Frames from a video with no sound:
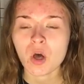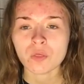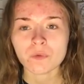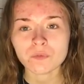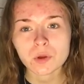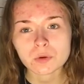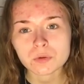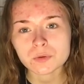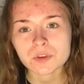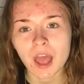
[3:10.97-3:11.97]
the
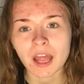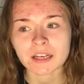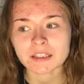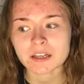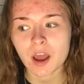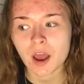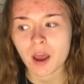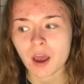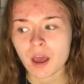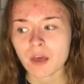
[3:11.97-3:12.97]
views and
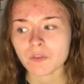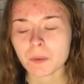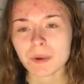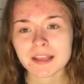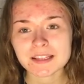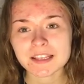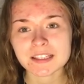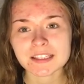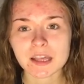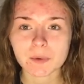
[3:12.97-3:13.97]
the
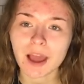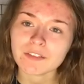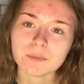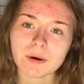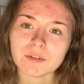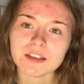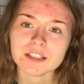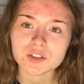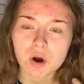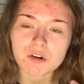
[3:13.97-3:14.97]
opinions that we have about these
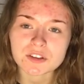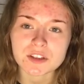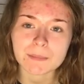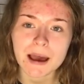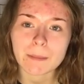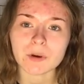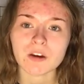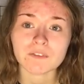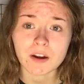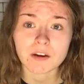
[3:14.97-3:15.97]
stories in the Bible are
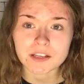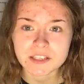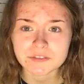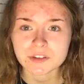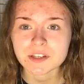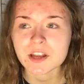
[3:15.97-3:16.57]
very different.